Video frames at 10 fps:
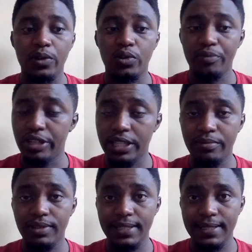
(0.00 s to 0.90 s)

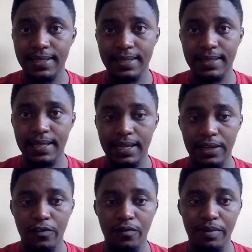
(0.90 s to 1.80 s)
communicable diseases that
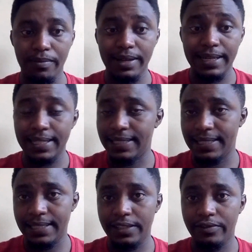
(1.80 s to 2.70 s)
are of public health
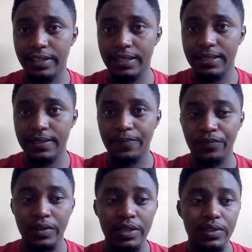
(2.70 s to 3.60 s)
significance.
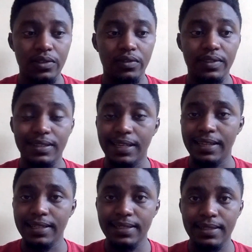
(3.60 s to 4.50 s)
So if it's a
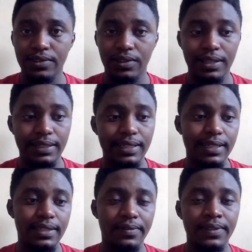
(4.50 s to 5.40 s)
yes, you click
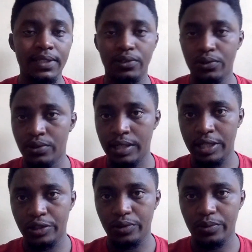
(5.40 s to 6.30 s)
yes. If it's a no, you
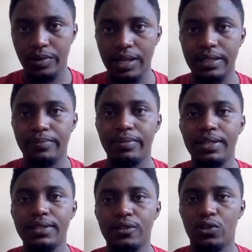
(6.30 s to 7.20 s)
click no. And
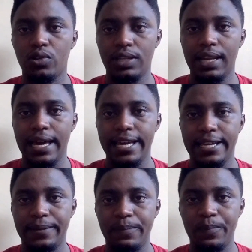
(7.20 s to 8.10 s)
please don't lie,
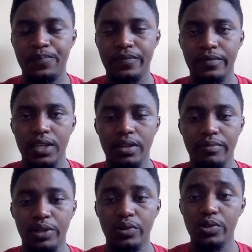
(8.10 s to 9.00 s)

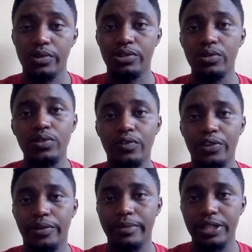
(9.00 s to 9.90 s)
because when you go for
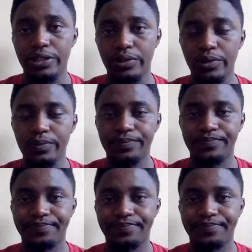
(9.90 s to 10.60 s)
your medical,